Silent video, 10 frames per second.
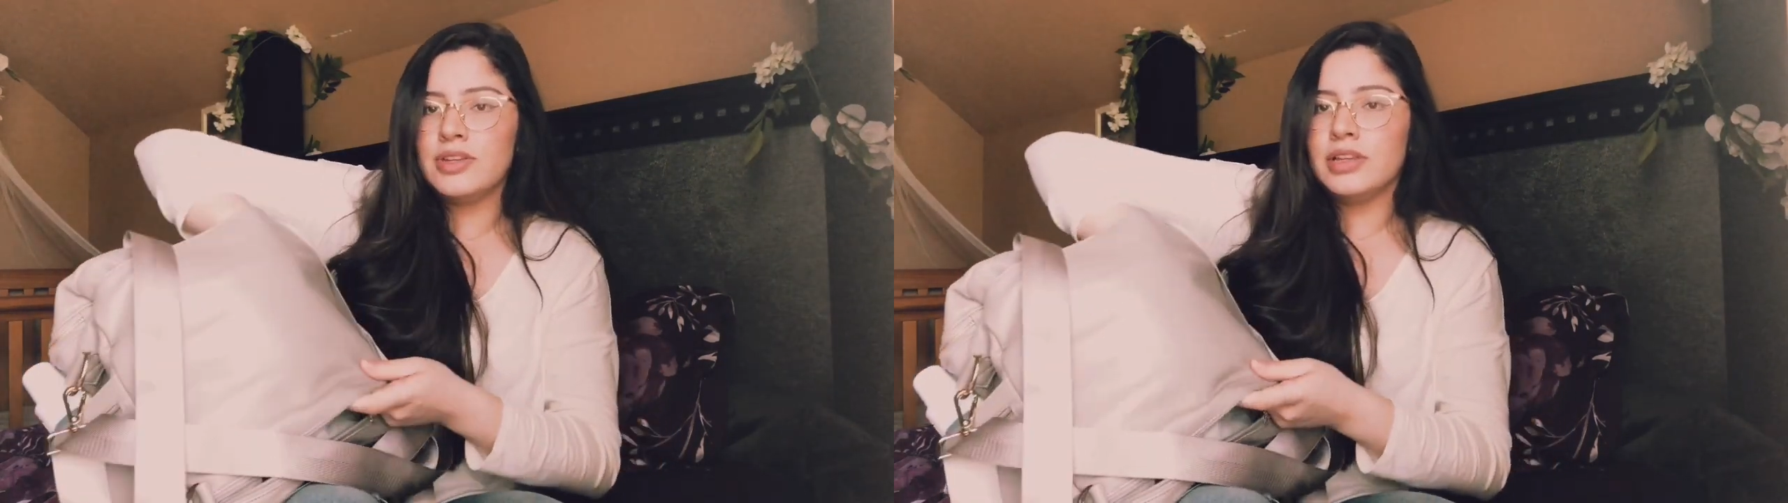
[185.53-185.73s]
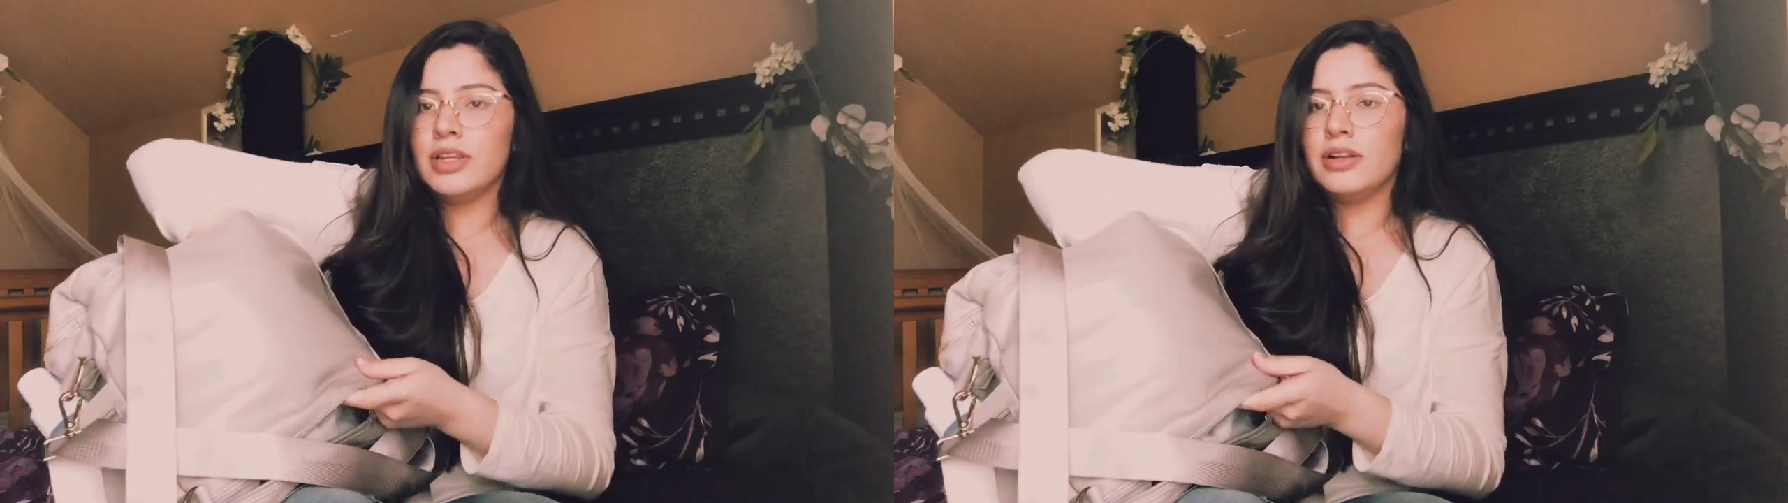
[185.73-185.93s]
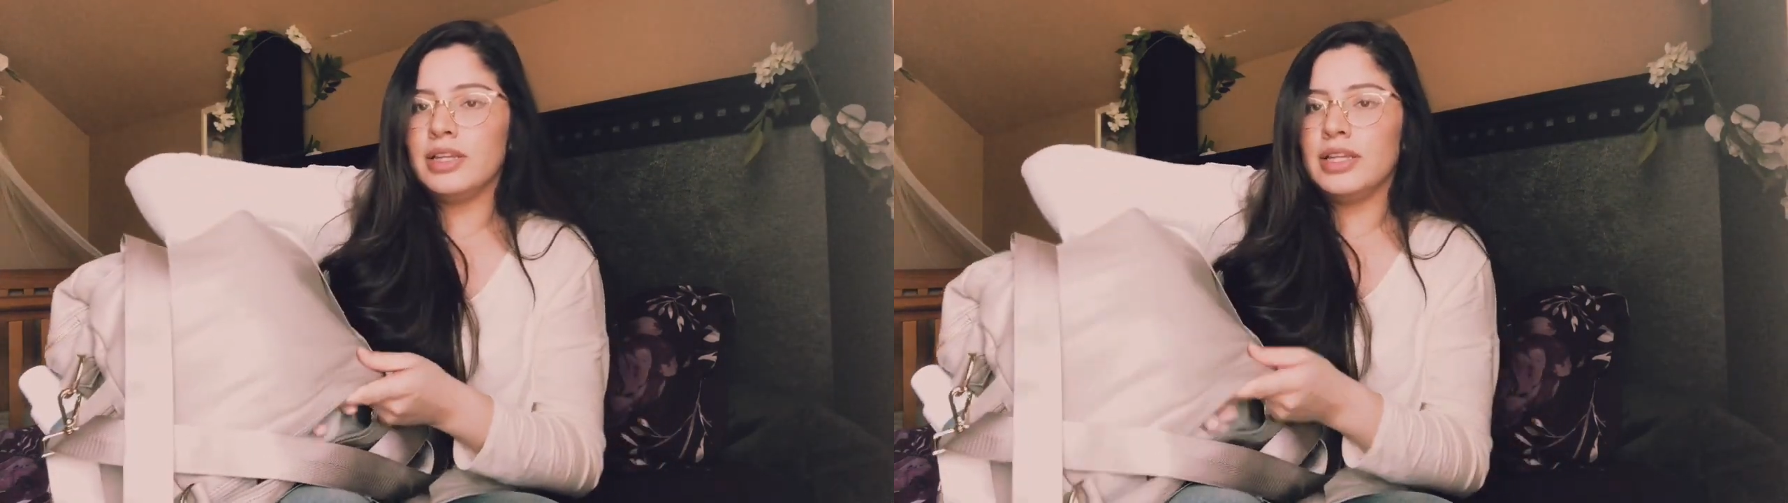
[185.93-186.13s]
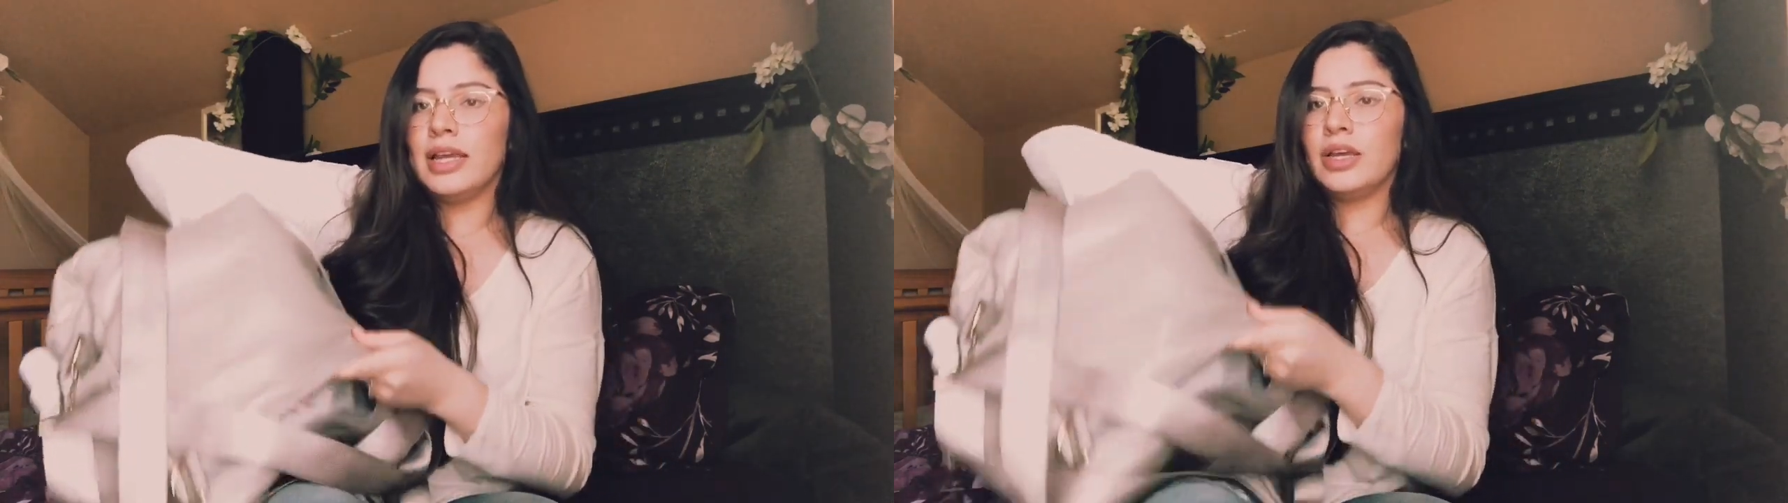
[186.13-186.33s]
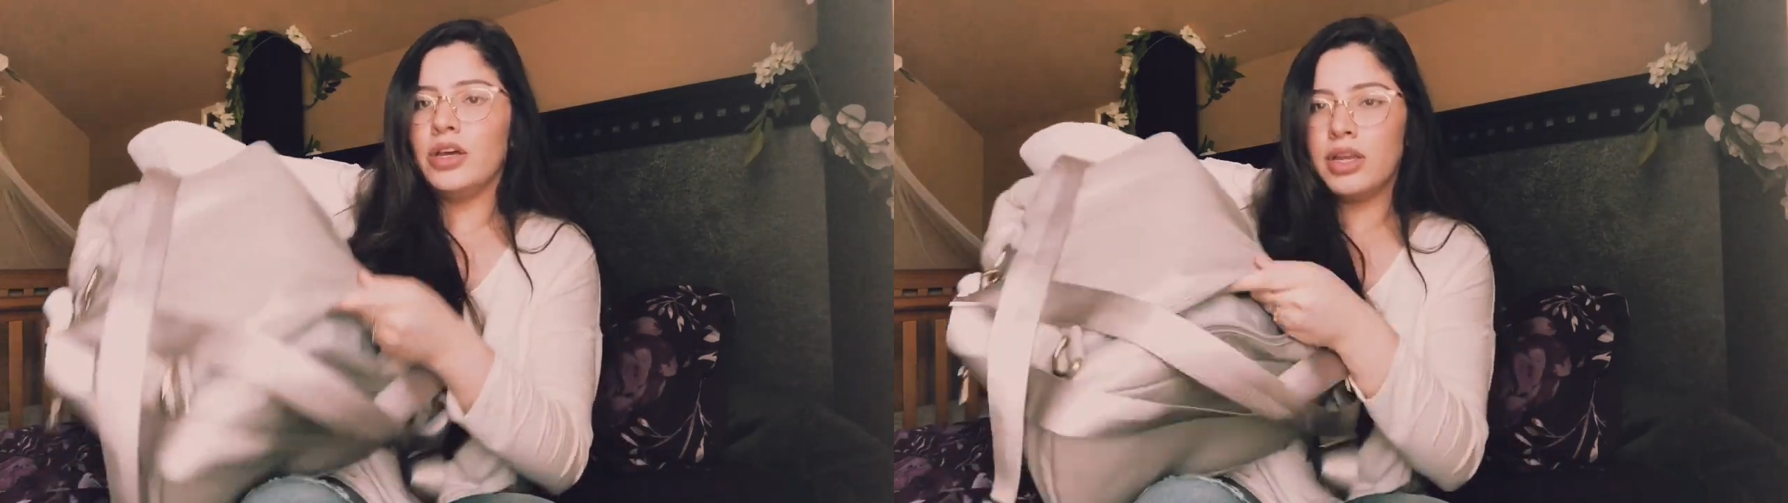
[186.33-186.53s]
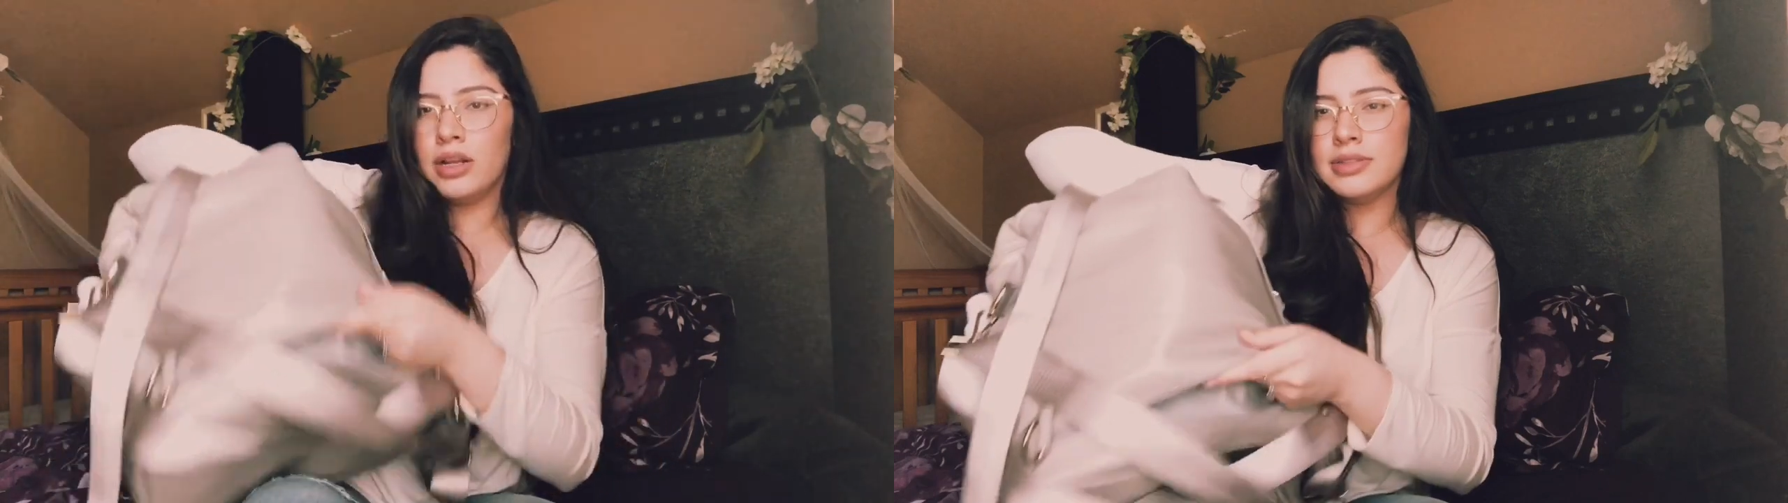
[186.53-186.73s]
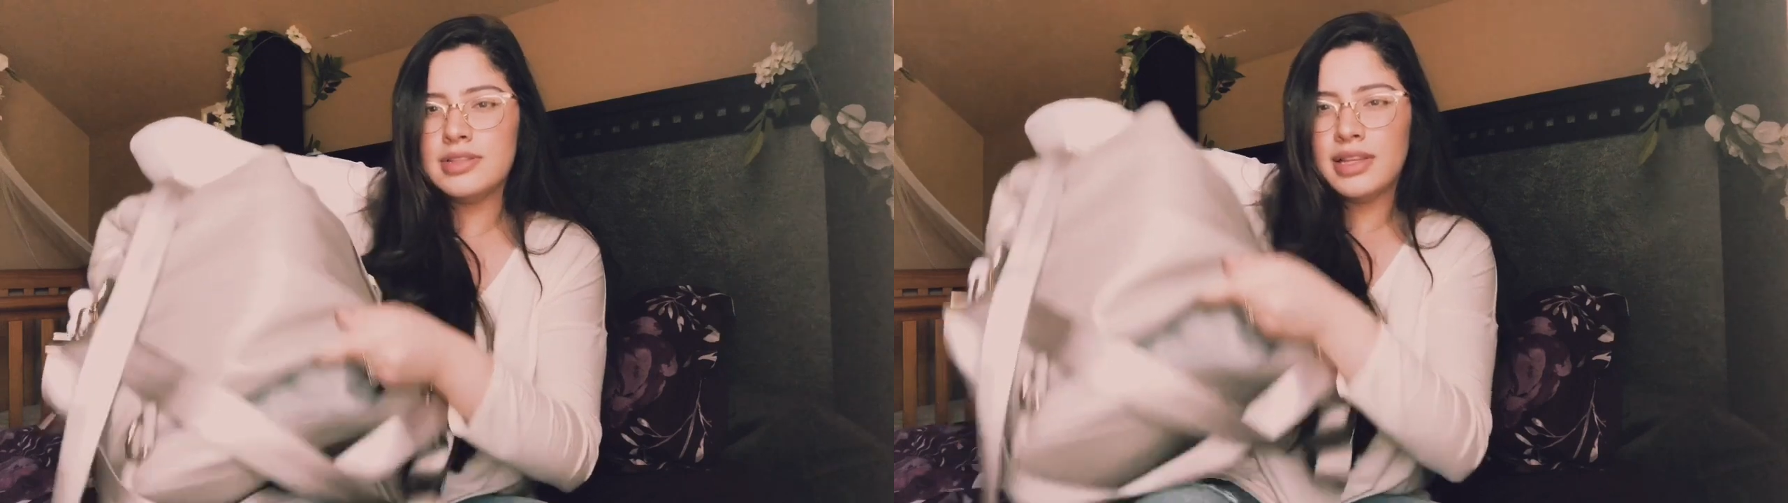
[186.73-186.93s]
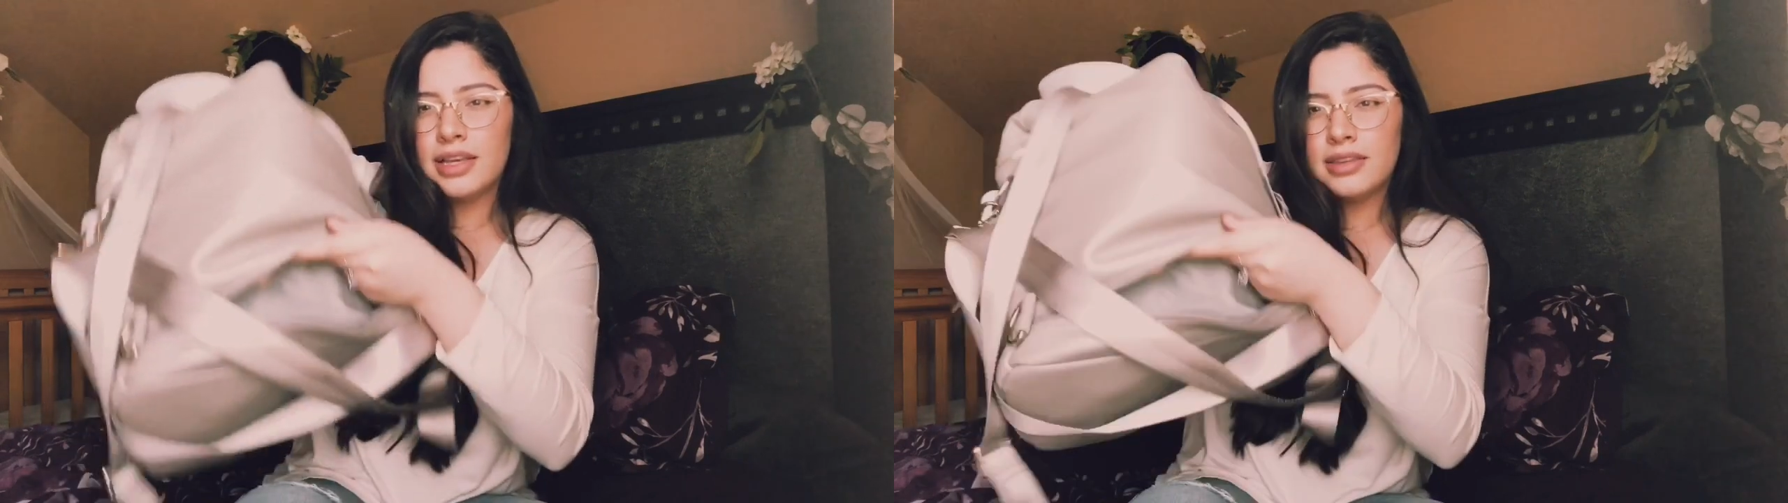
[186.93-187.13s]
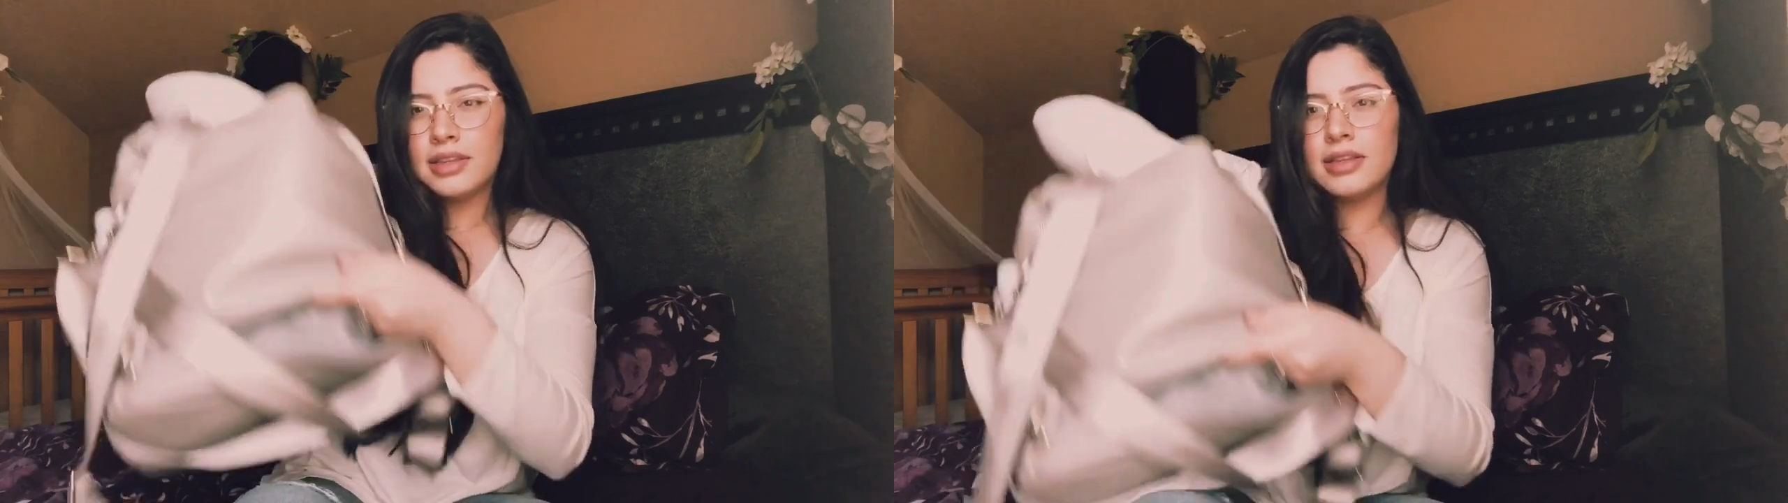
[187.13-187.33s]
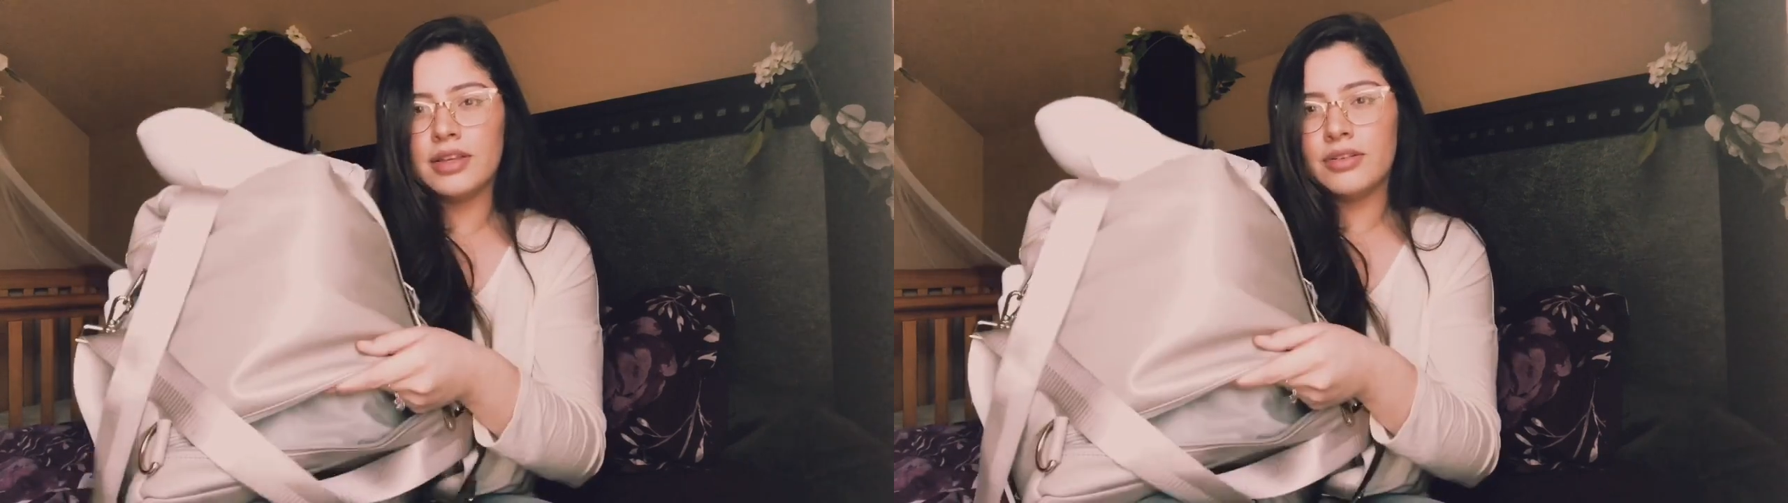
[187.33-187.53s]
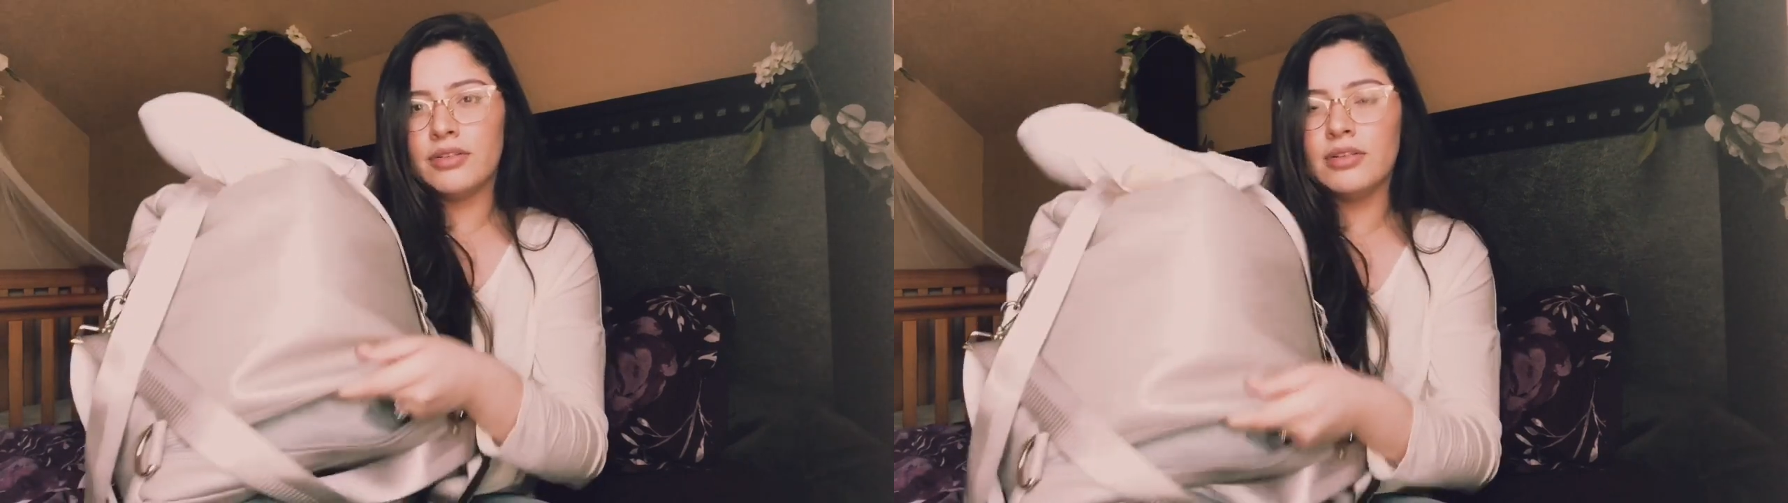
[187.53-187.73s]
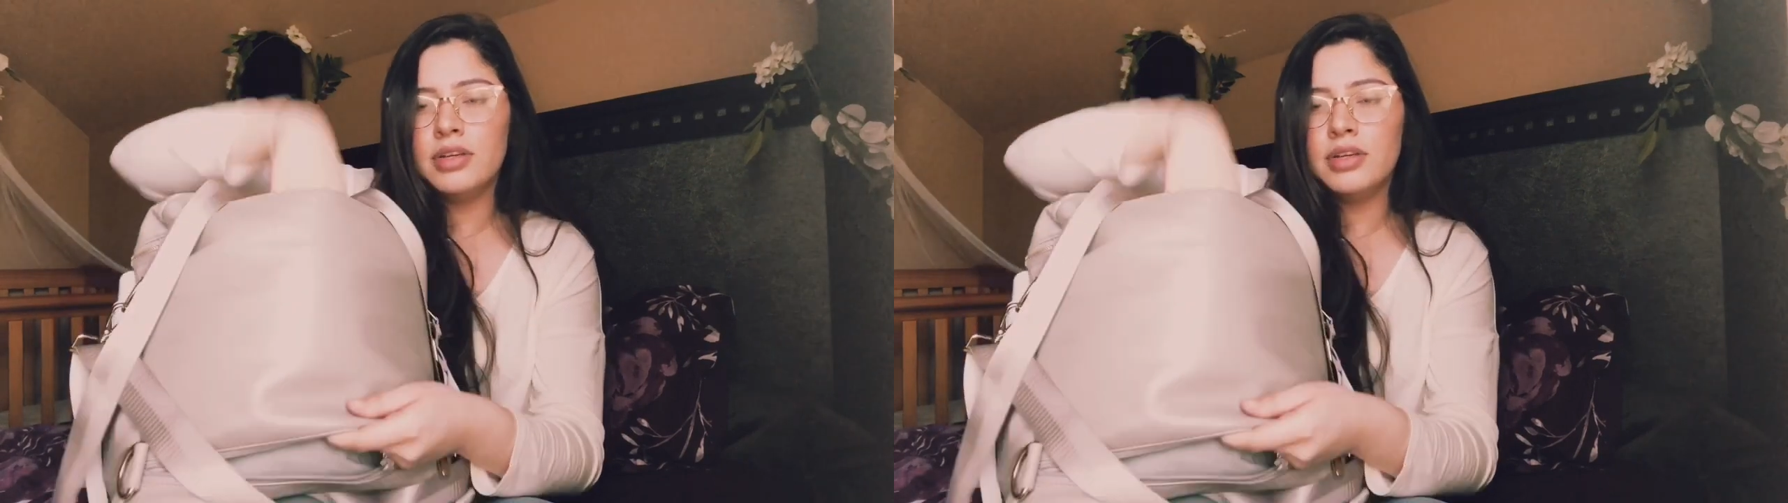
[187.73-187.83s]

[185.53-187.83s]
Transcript: can literally like hook it onto like the little